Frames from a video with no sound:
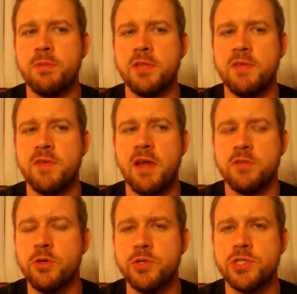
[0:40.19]
to believe in
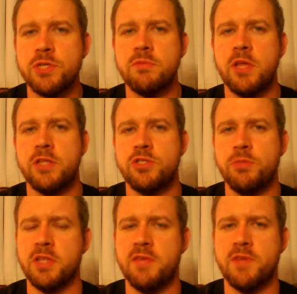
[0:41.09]
evolution than to
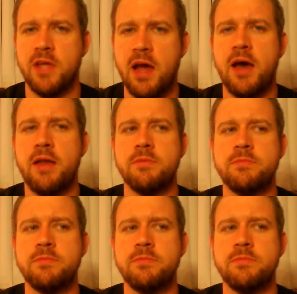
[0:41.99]
believe in God.